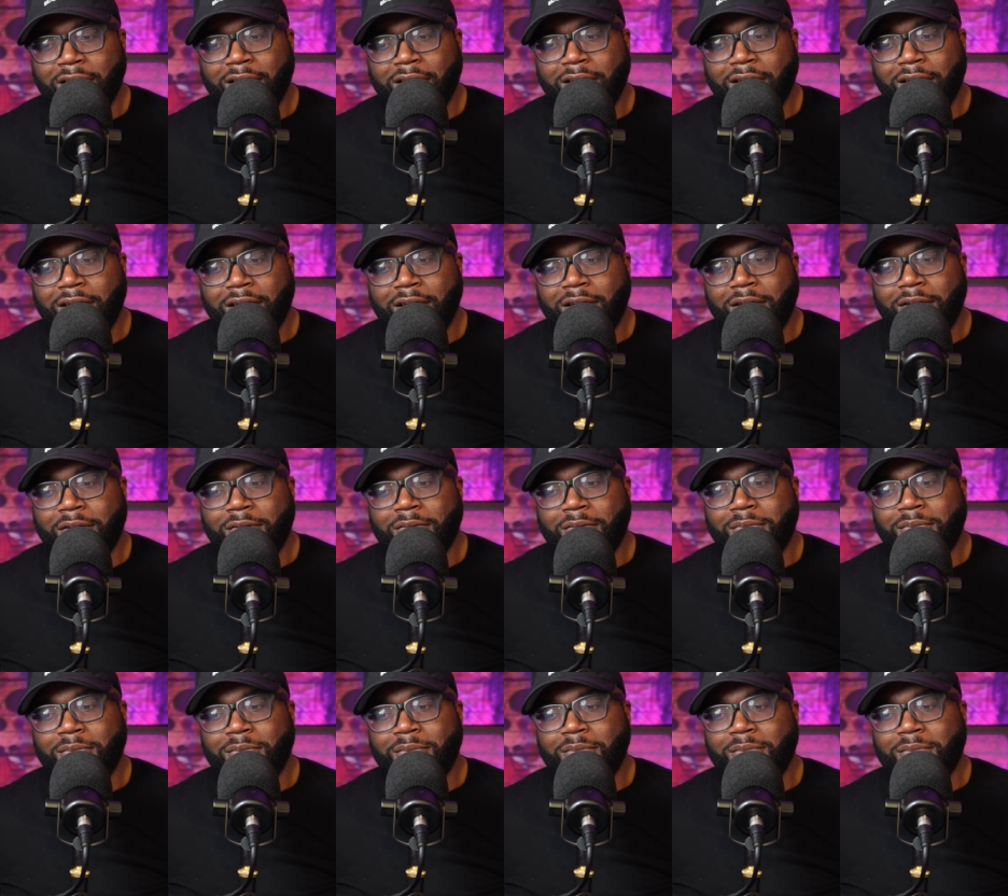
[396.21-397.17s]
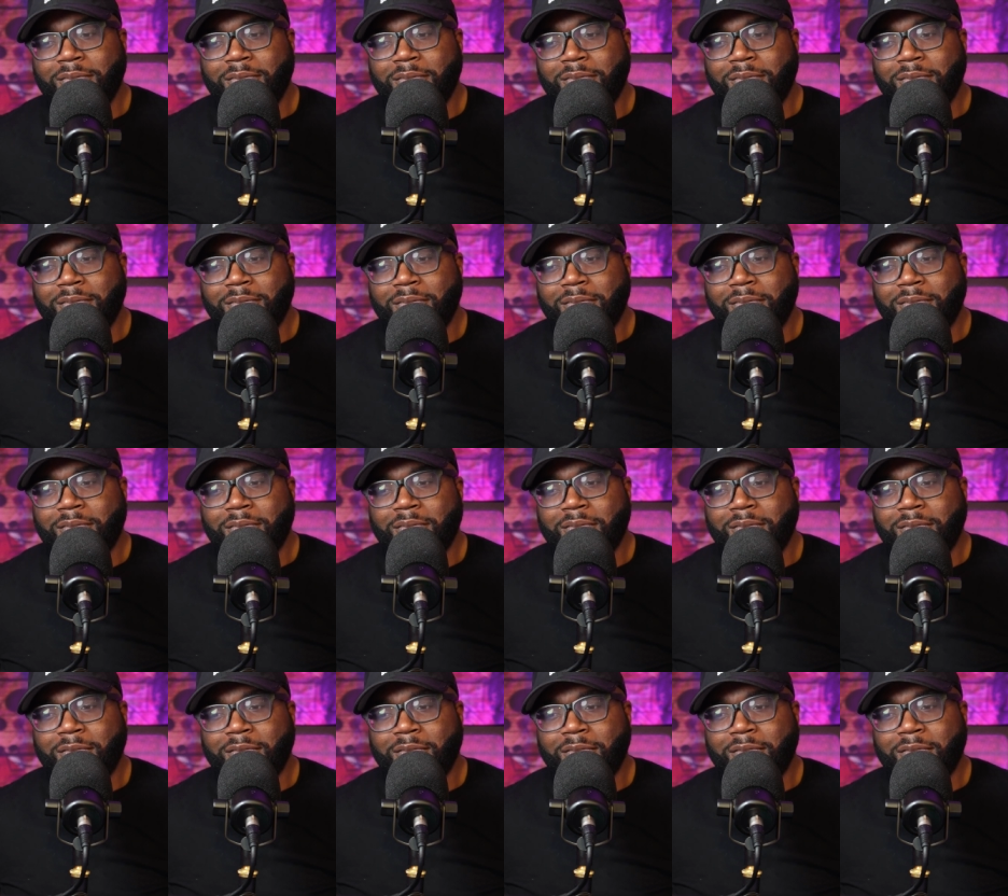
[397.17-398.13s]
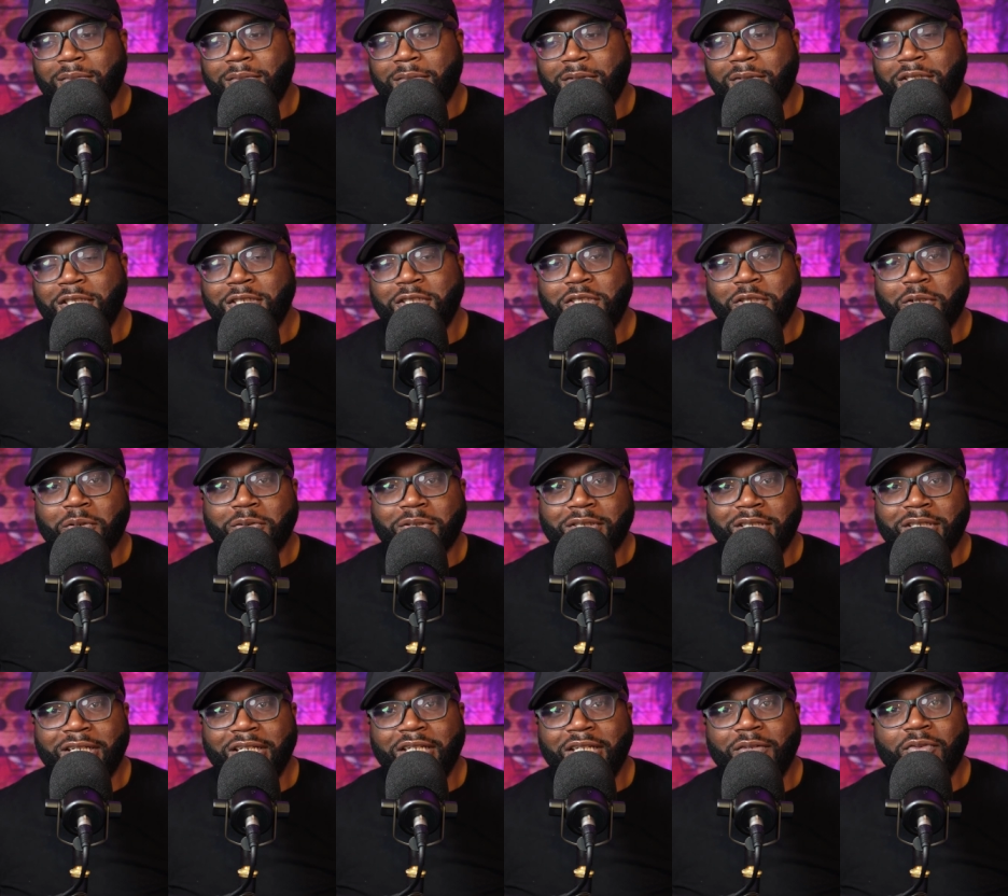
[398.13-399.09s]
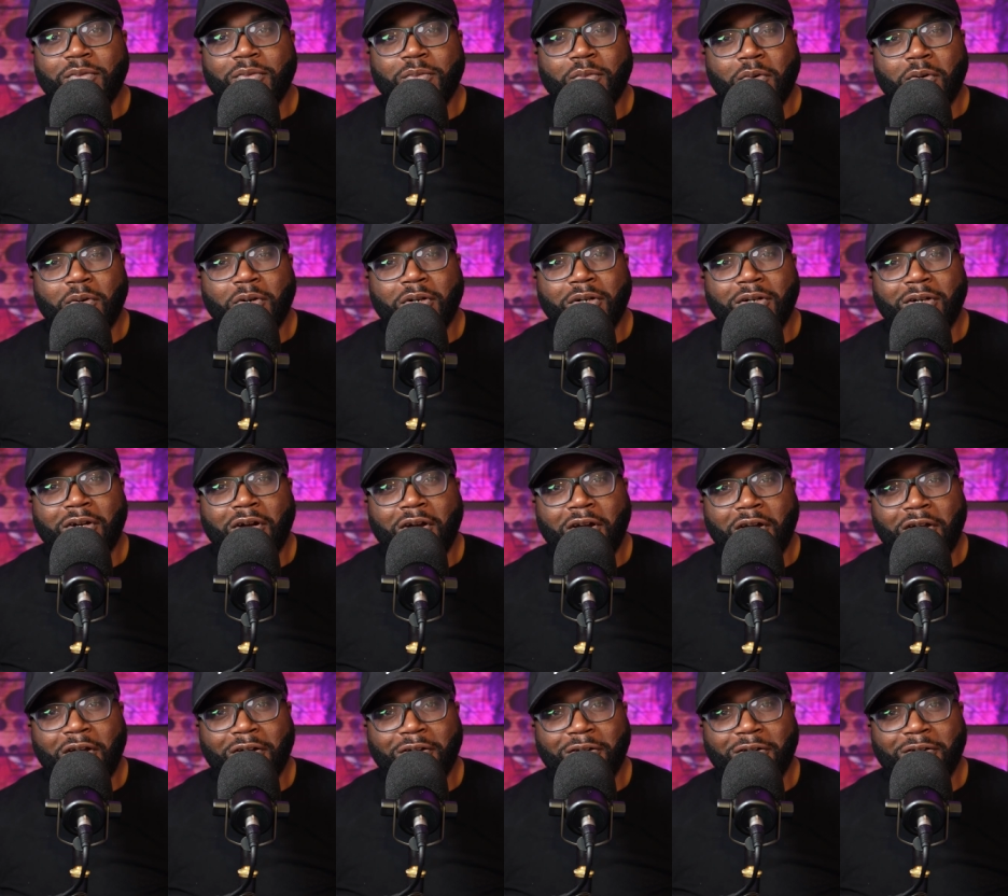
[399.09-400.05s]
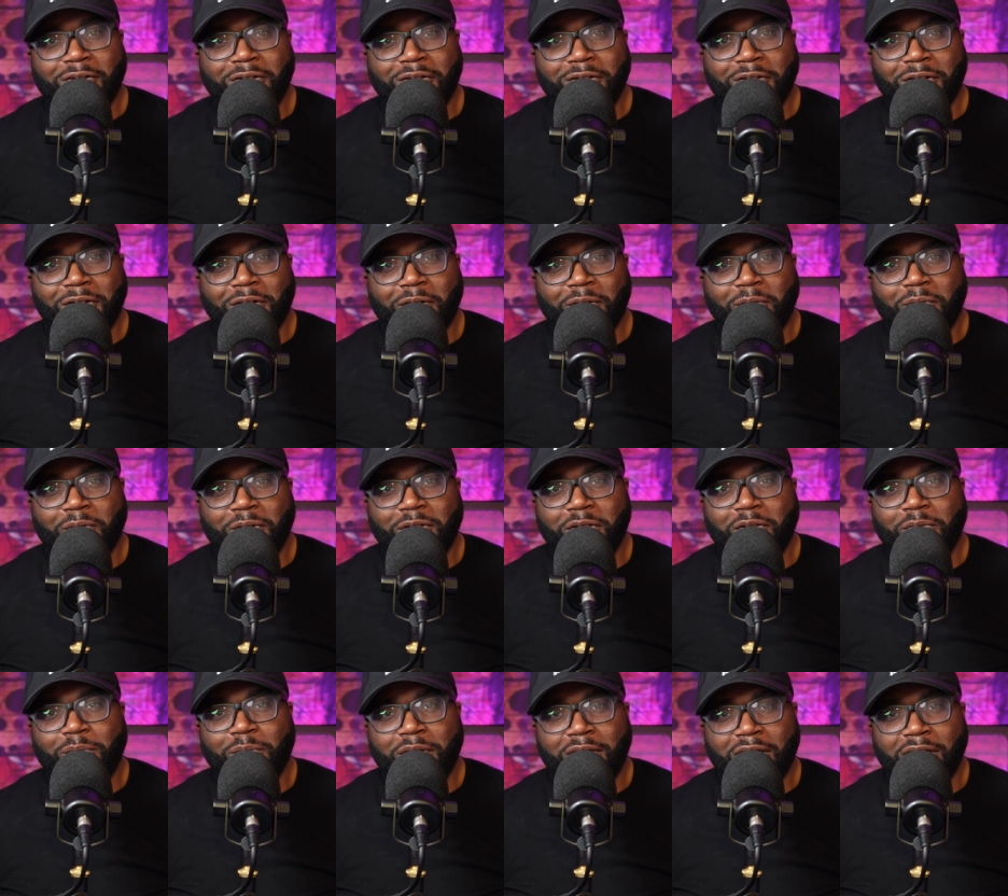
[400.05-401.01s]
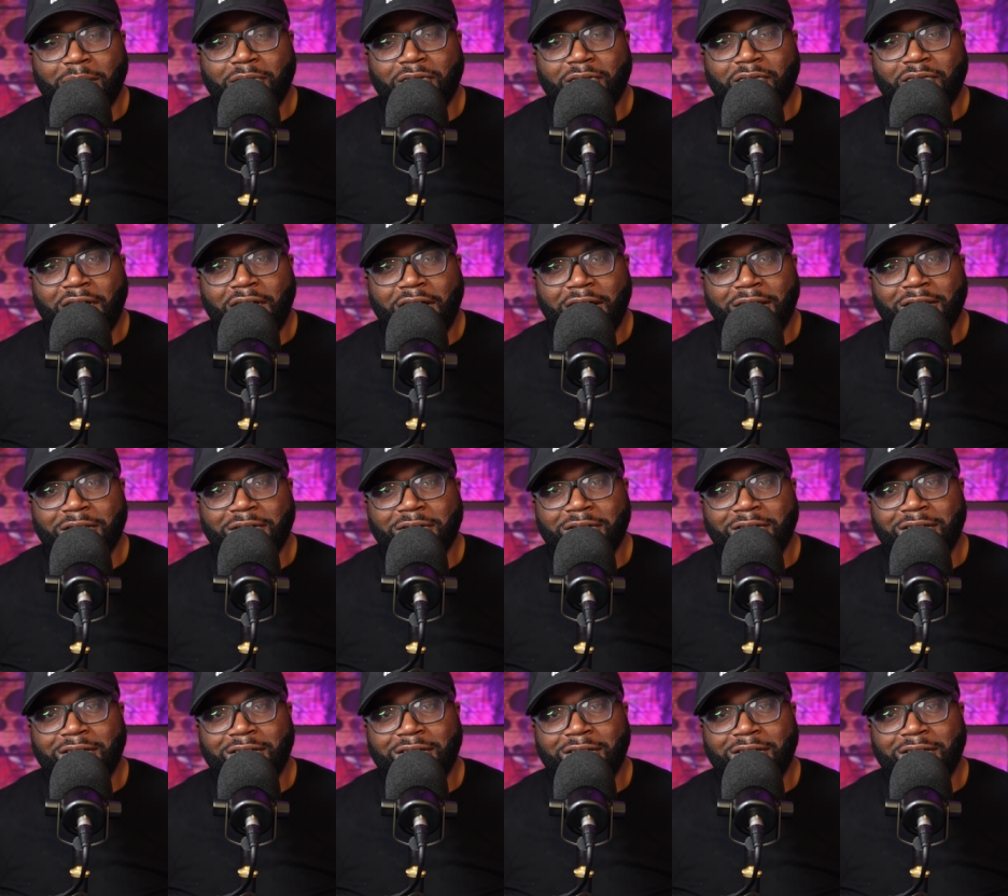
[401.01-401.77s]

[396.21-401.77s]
Um, these jokes hit even more harder, you know, when you become a father.